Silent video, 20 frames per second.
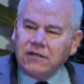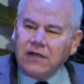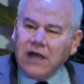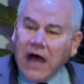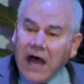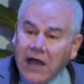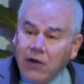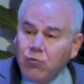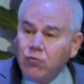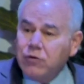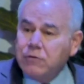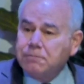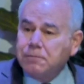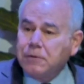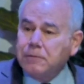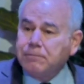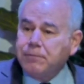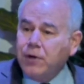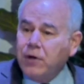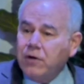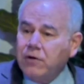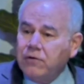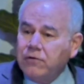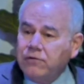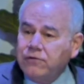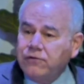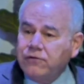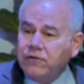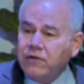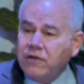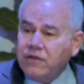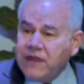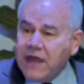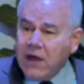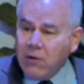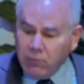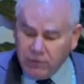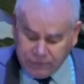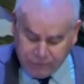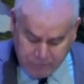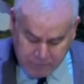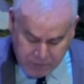I would propose that was a